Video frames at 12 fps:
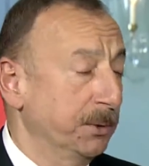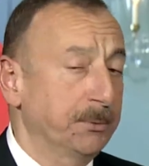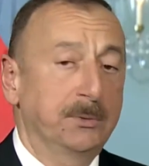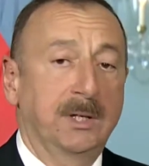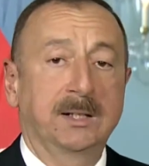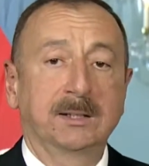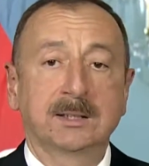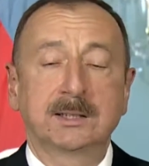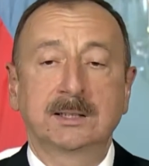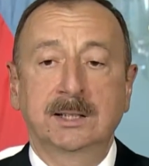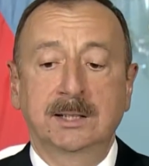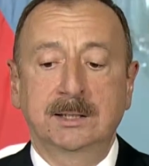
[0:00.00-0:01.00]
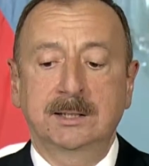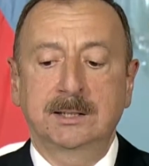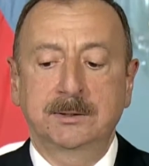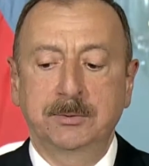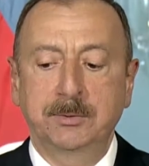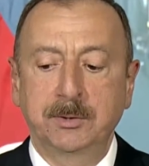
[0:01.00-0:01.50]
of the United States
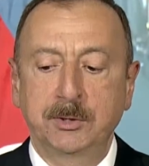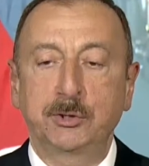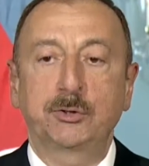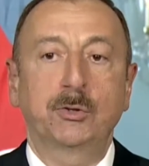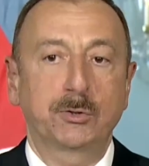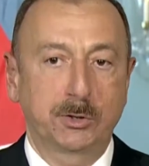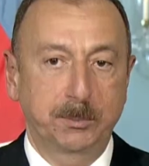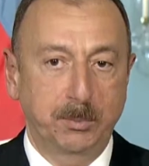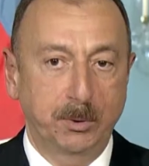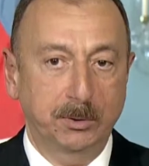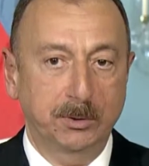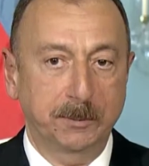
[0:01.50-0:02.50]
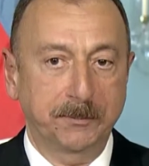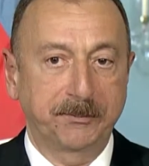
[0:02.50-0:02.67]
for a strong support